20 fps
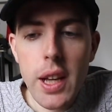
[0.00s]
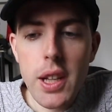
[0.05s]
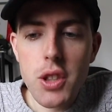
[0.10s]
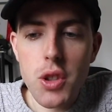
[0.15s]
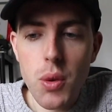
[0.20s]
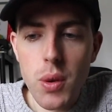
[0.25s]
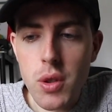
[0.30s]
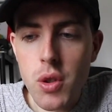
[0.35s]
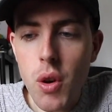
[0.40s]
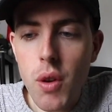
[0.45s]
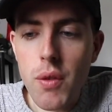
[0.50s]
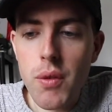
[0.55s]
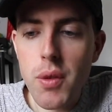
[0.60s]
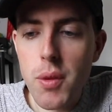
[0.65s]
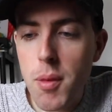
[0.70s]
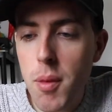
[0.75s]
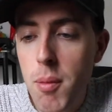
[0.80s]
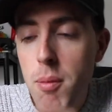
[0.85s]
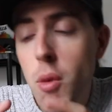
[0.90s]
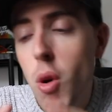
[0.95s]
So I'd gone
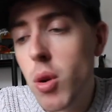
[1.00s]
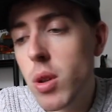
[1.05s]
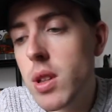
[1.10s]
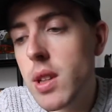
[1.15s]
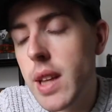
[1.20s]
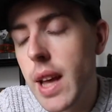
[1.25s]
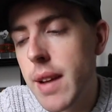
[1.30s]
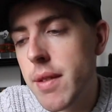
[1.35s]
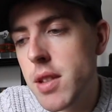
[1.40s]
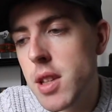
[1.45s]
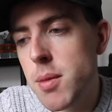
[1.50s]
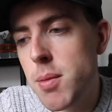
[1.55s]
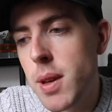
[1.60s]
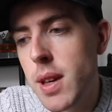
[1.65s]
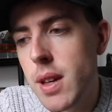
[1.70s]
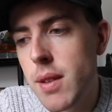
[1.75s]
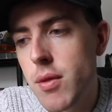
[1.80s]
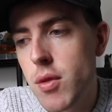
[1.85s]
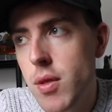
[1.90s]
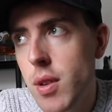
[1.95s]
from a modeled
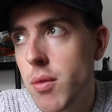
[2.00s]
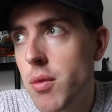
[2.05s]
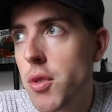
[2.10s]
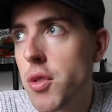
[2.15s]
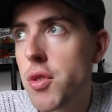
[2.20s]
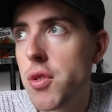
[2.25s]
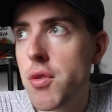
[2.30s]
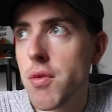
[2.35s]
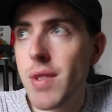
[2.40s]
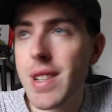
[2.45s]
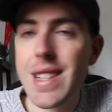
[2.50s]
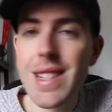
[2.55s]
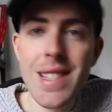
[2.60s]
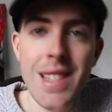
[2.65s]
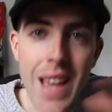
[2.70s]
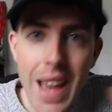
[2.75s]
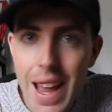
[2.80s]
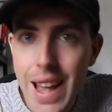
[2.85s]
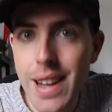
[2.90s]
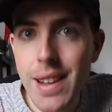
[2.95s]
FTP of around
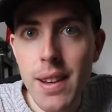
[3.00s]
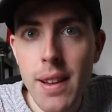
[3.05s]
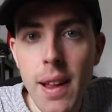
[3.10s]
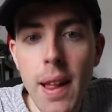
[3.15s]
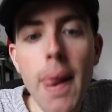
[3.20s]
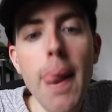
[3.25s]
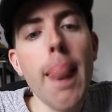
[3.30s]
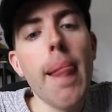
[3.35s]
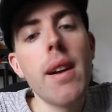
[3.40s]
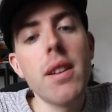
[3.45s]
310